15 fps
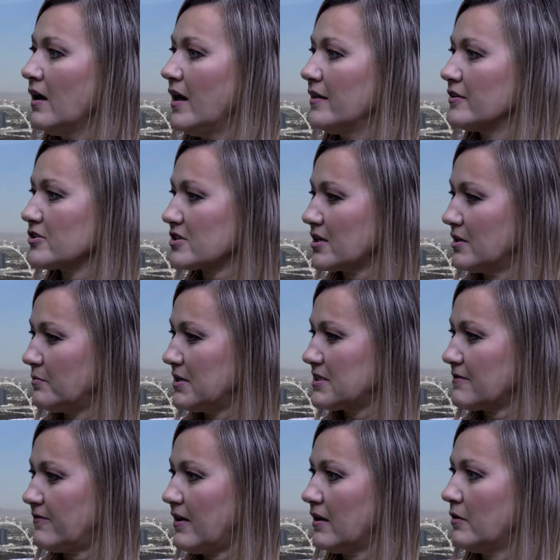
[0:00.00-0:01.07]
And there's going to be
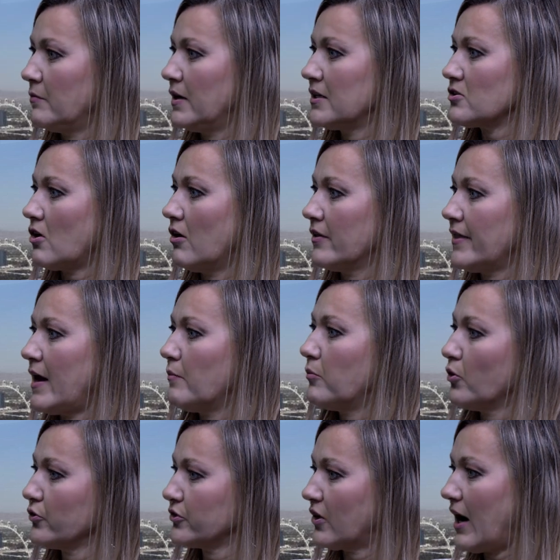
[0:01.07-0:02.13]
development on that
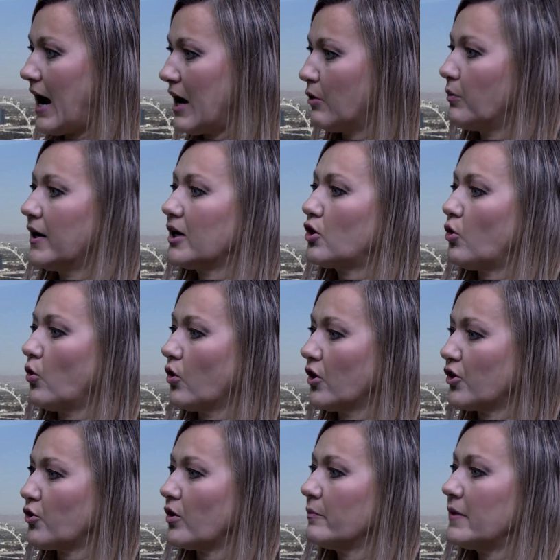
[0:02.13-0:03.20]
Boulder Highway
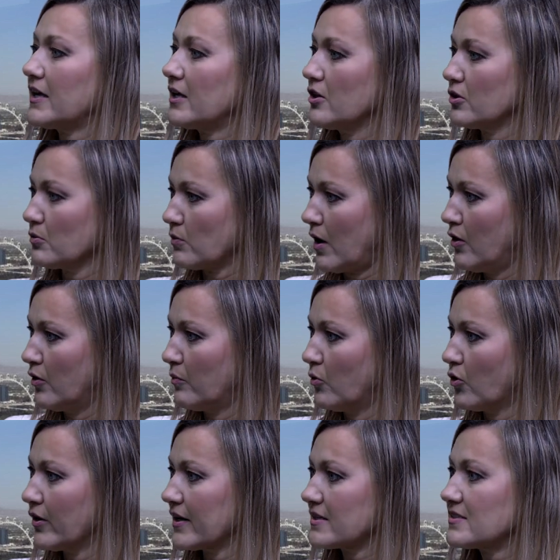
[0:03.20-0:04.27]
corridor, making the road
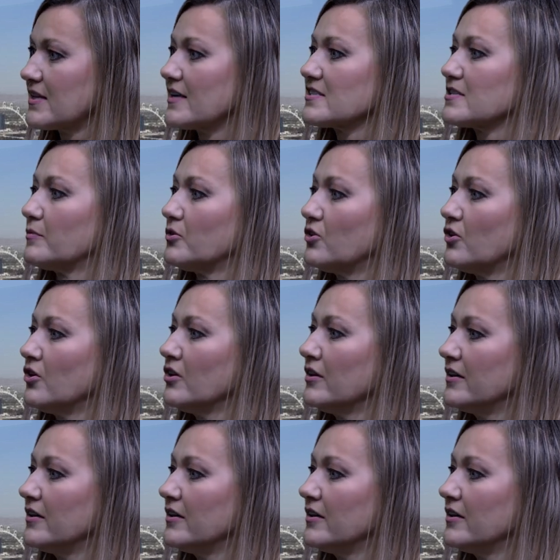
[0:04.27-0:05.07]
more accessible.